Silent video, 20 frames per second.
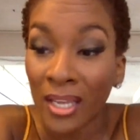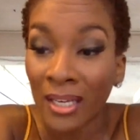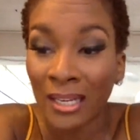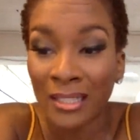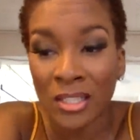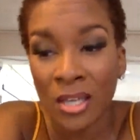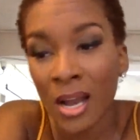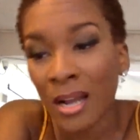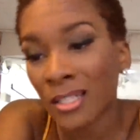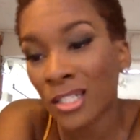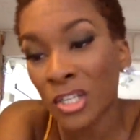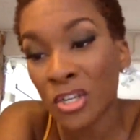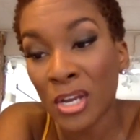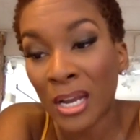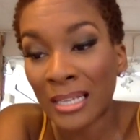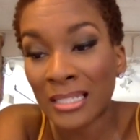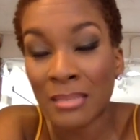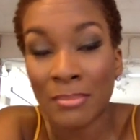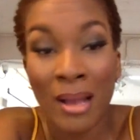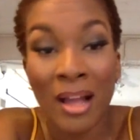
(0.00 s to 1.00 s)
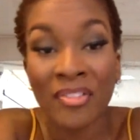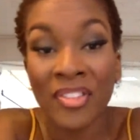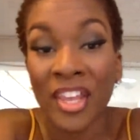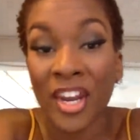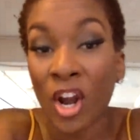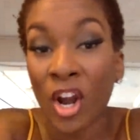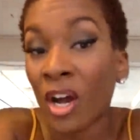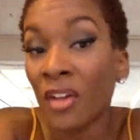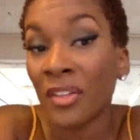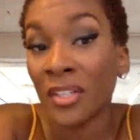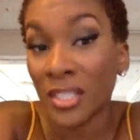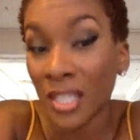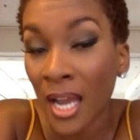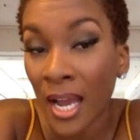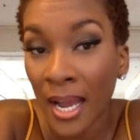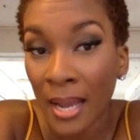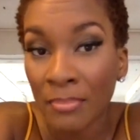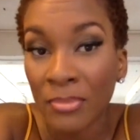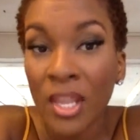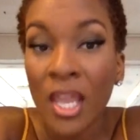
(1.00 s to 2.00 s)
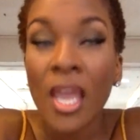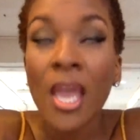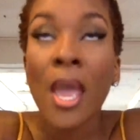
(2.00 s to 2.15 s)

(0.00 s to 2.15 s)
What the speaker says: And I talk to you guys about that all the time.